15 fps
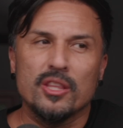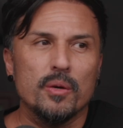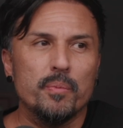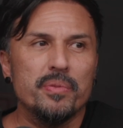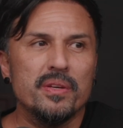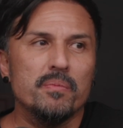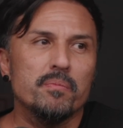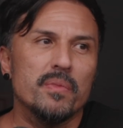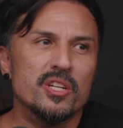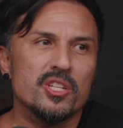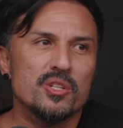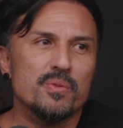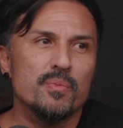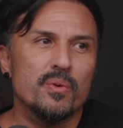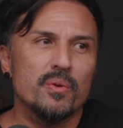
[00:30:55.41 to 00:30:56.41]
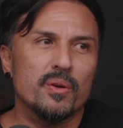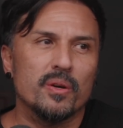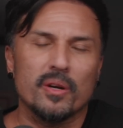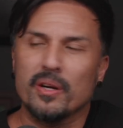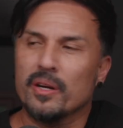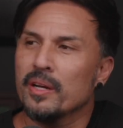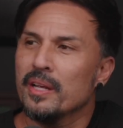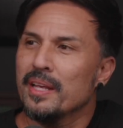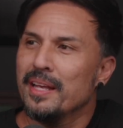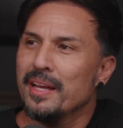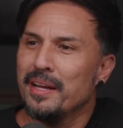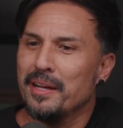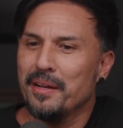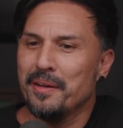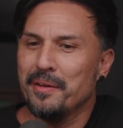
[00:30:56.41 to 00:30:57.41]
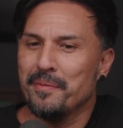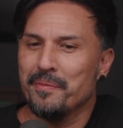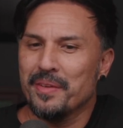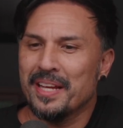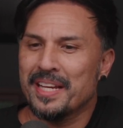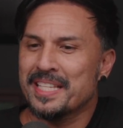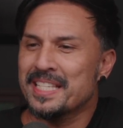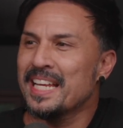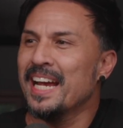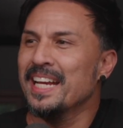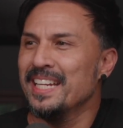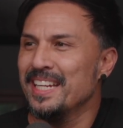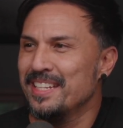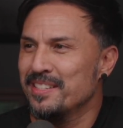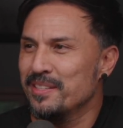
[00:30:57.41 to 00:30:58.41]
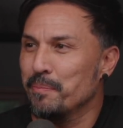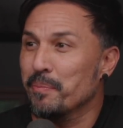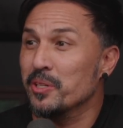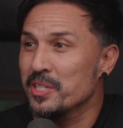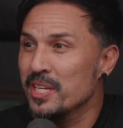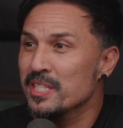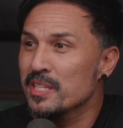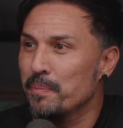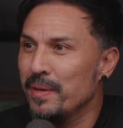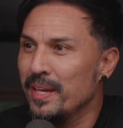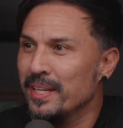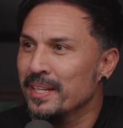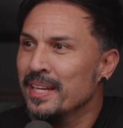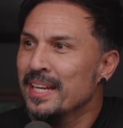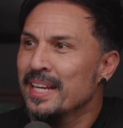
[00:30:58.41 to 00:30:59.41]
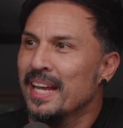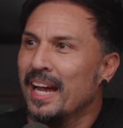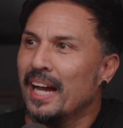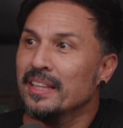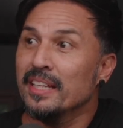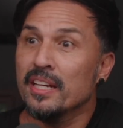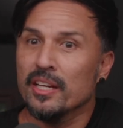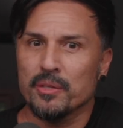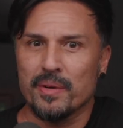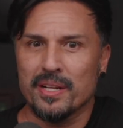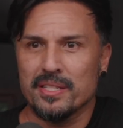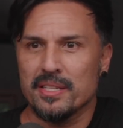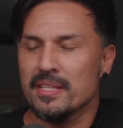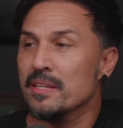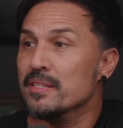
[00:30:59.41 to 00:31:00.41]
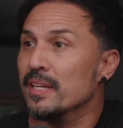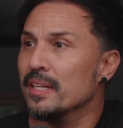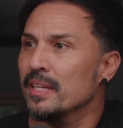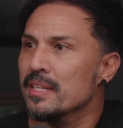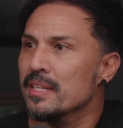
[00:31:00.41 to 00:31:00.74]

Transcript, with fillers: they'll be much more um, excited to participate. Mm-hmm. I think mm-hmm. otherwise it sounds like an